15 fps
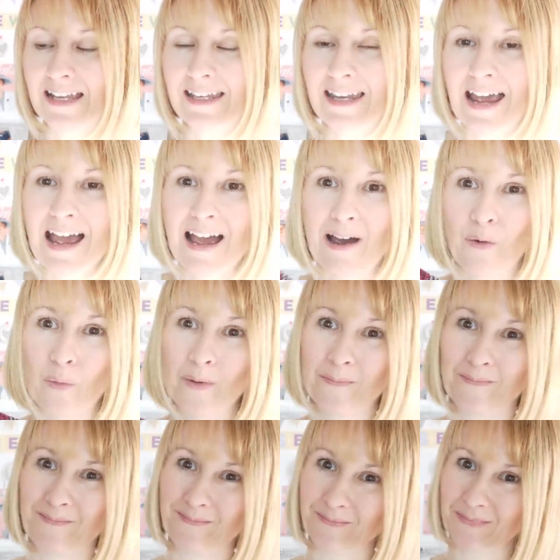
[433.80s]
Now,
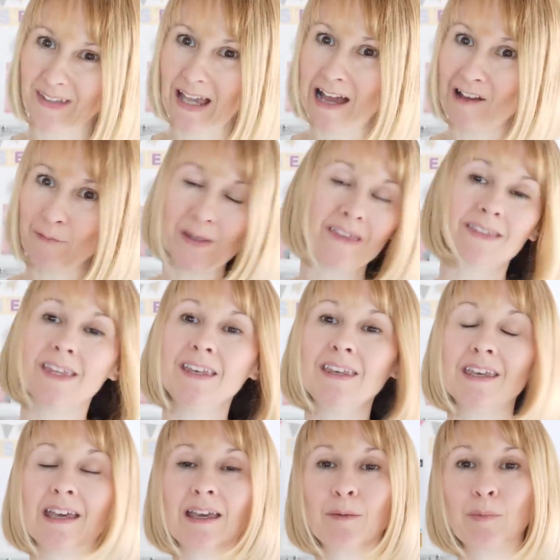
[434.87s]
I've been
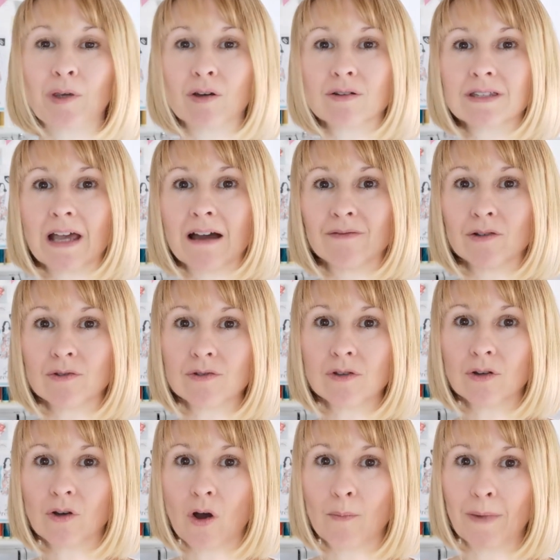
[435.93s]
thinking, because I've
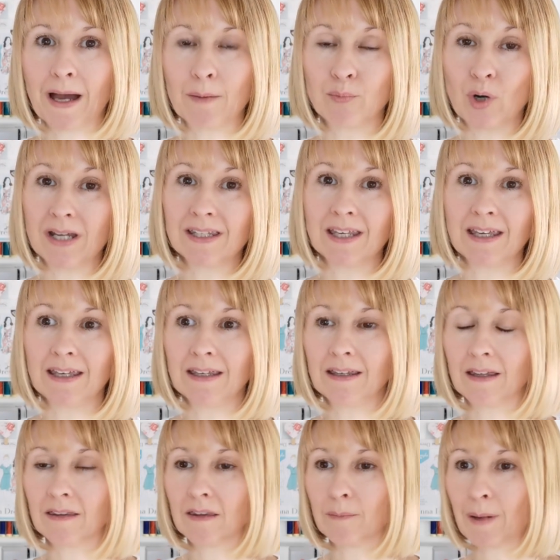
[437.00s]
also got my
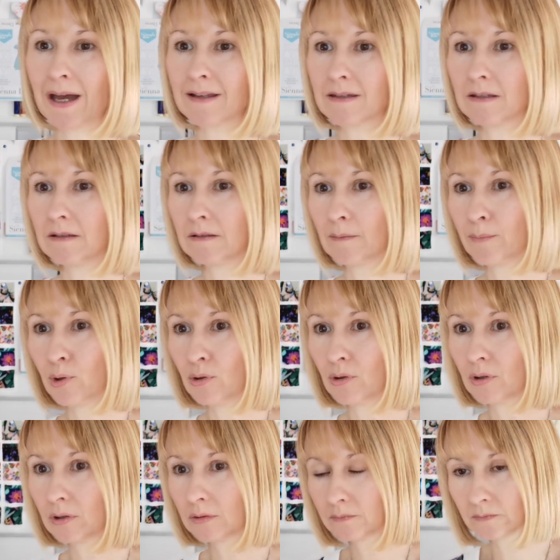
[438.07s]
Breaking the Pattern
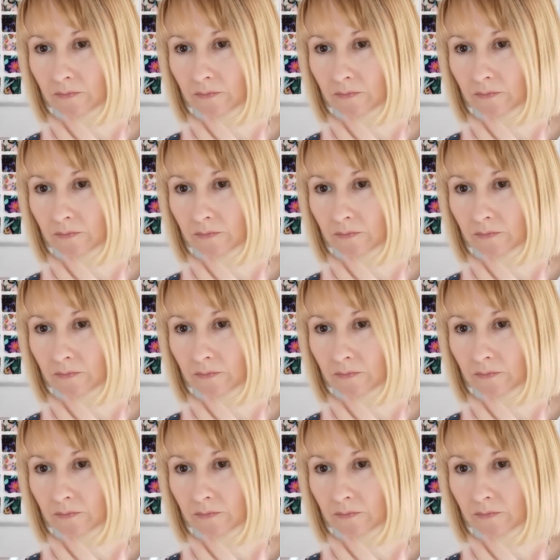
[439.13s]
book